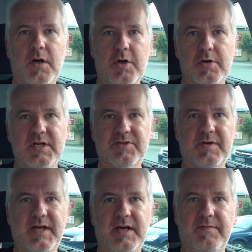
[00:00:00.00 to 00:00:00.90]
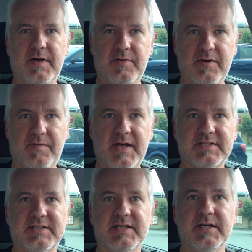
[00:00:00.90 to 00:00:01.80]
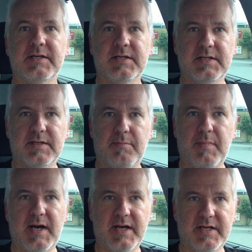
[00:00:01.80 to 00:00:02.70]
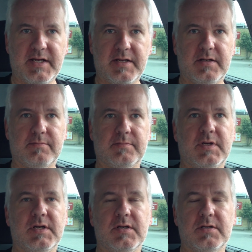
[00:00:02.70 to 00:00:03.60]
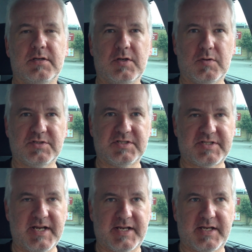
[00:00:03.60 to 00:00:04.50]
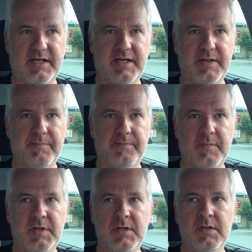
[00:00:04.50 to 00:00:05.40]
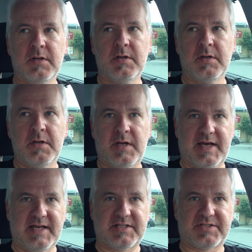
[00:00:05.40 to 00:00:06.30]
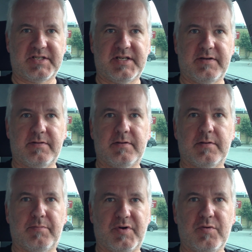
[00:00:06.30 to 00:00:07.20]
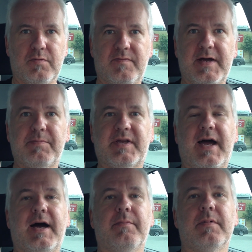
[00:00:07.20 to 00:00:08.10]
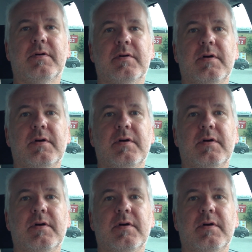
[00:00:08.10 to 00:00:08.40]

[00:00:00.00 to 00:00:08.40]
earlier today I found out that my Logitech HD Pro webcam